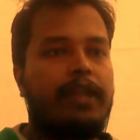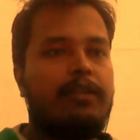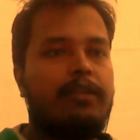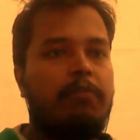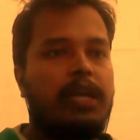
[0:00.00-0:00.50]

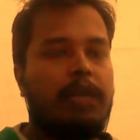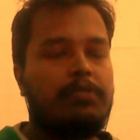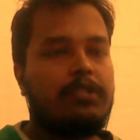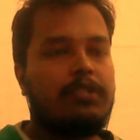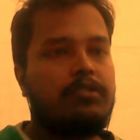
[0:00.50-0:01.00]
white simply
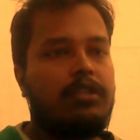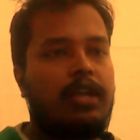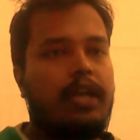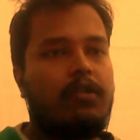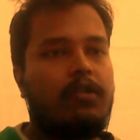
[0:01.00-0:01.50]
captures the
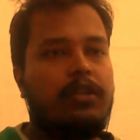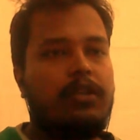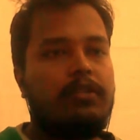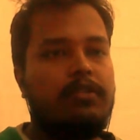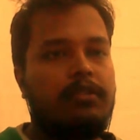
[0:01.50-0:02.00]
knight on the
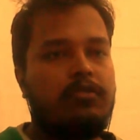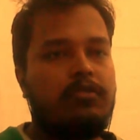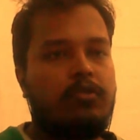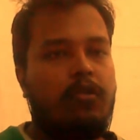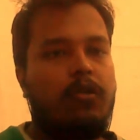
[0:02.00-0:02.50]

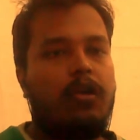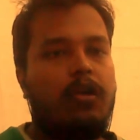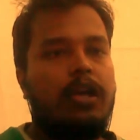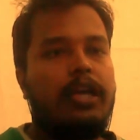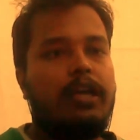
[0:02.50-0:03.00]
e6, so
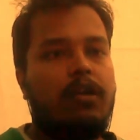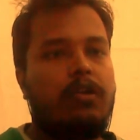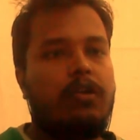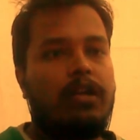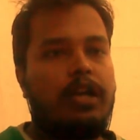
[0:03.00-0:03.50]
he
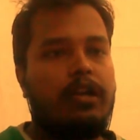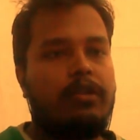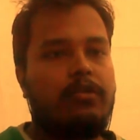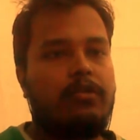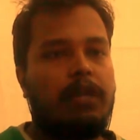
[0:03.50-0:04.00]
cannot
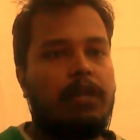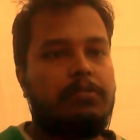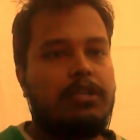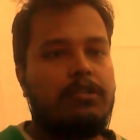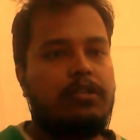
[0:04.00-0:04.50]
dare to
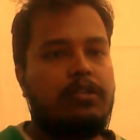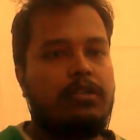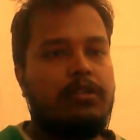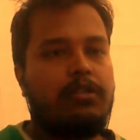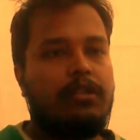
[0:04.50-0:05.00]
capture
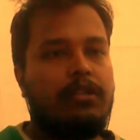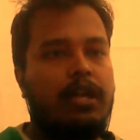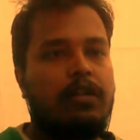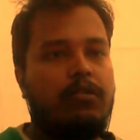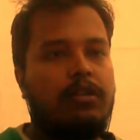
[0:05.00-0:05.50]
the
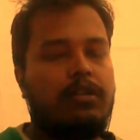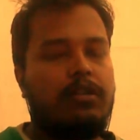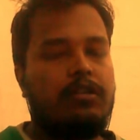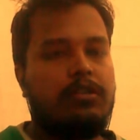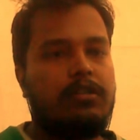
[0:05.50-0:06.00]
knight on
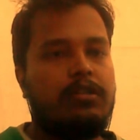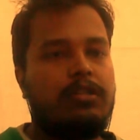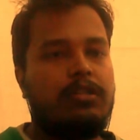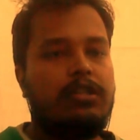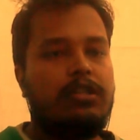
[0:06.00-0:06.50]

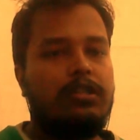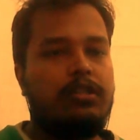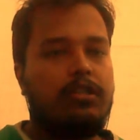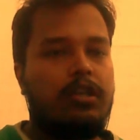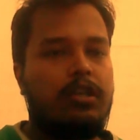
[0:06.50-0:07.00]
the
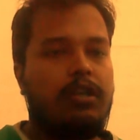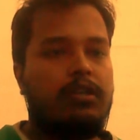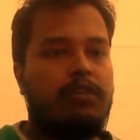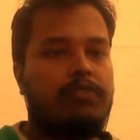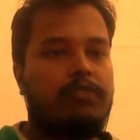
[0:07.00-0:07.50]

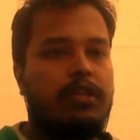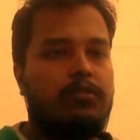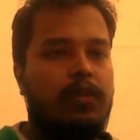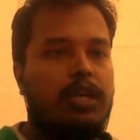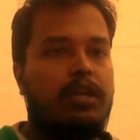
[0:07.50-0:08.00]
f3
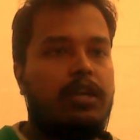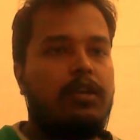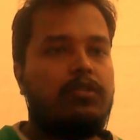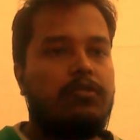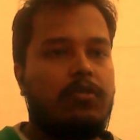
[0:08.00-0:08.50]
square.
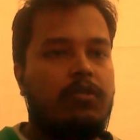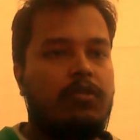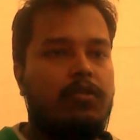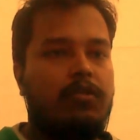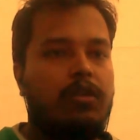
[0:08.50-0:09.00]

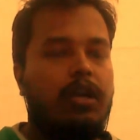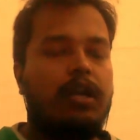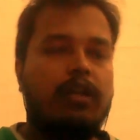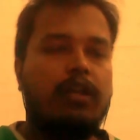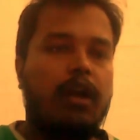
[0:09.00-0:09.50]
So
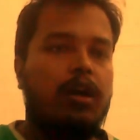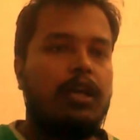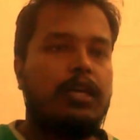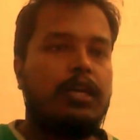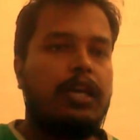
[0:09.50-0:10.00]

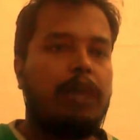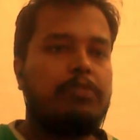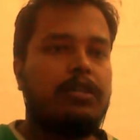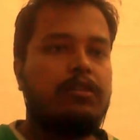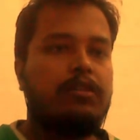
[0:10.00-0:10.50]
now he
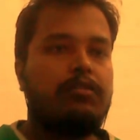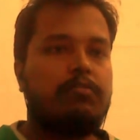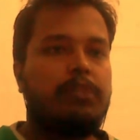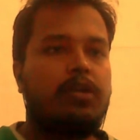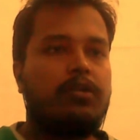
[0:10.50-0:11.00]
captures
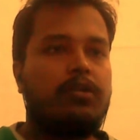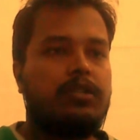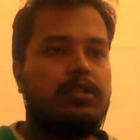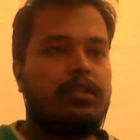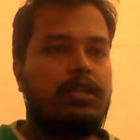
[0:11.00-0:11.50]

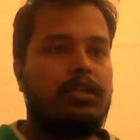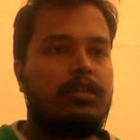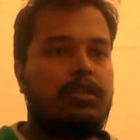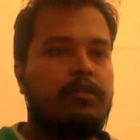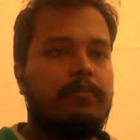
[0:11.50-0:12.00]
because
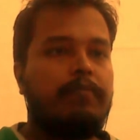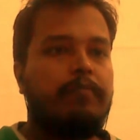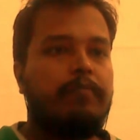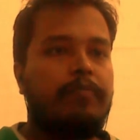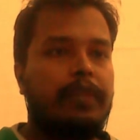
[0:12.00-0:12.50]

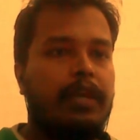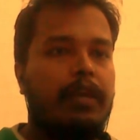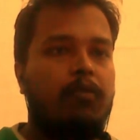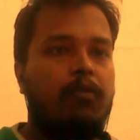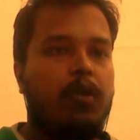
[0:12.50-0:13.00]

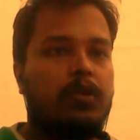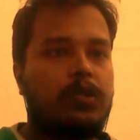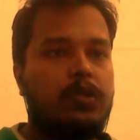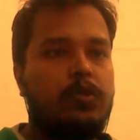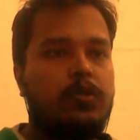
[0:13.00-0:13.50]
he wants
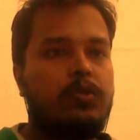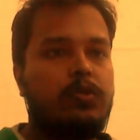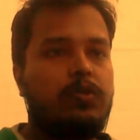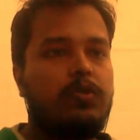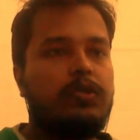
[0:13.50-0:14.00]

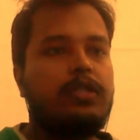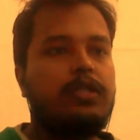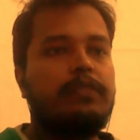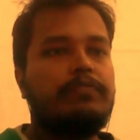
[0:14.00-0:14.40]
to